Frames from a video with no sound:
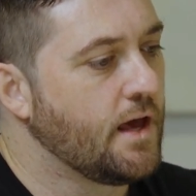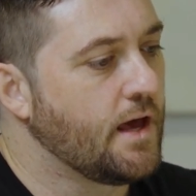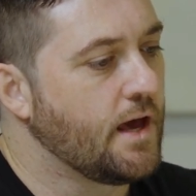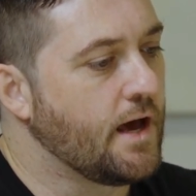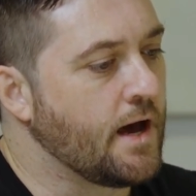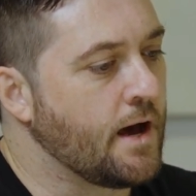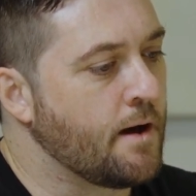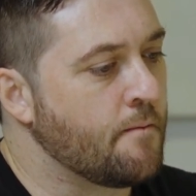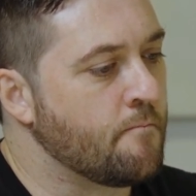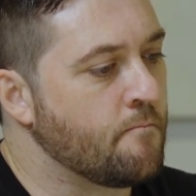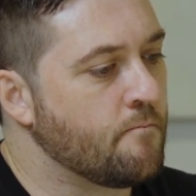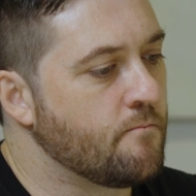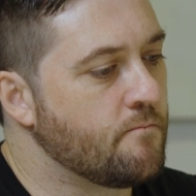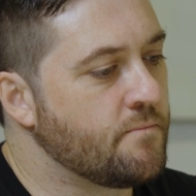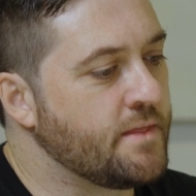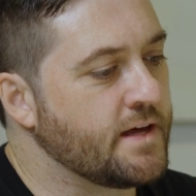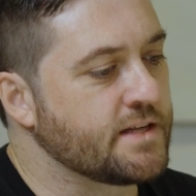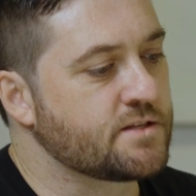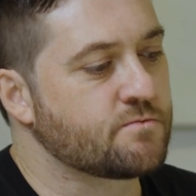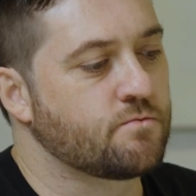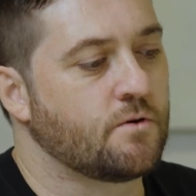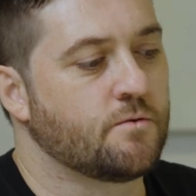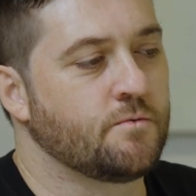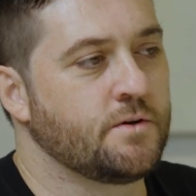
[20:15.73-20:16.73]

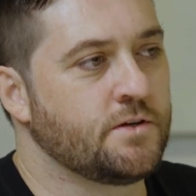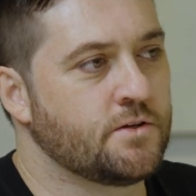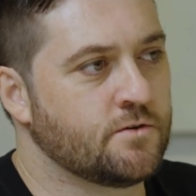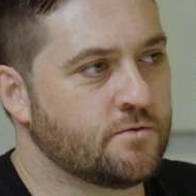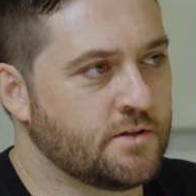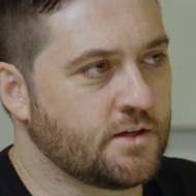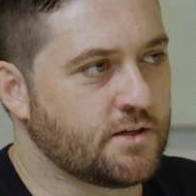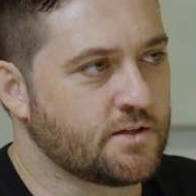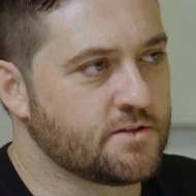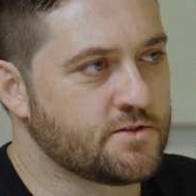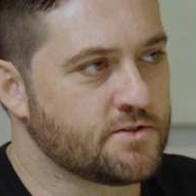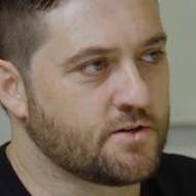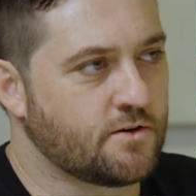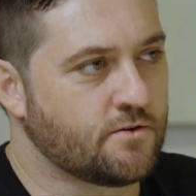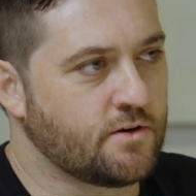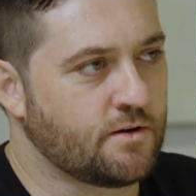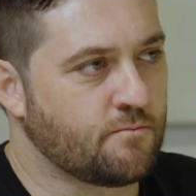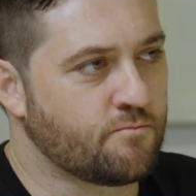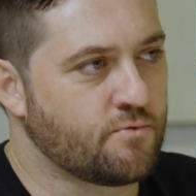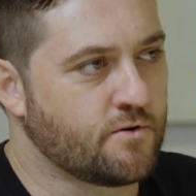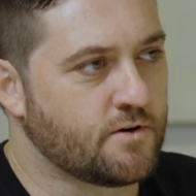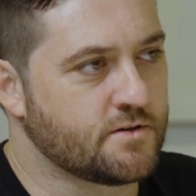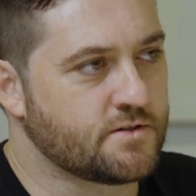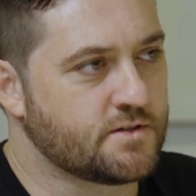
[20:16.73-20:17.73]
That's what we do in the consulting
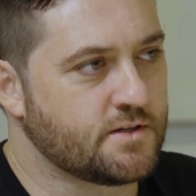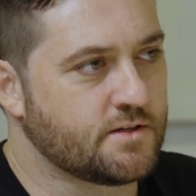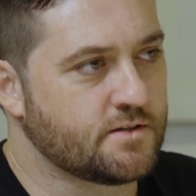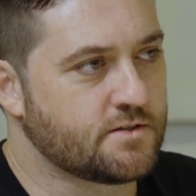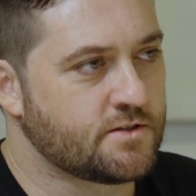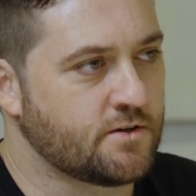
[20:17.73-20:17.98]
process.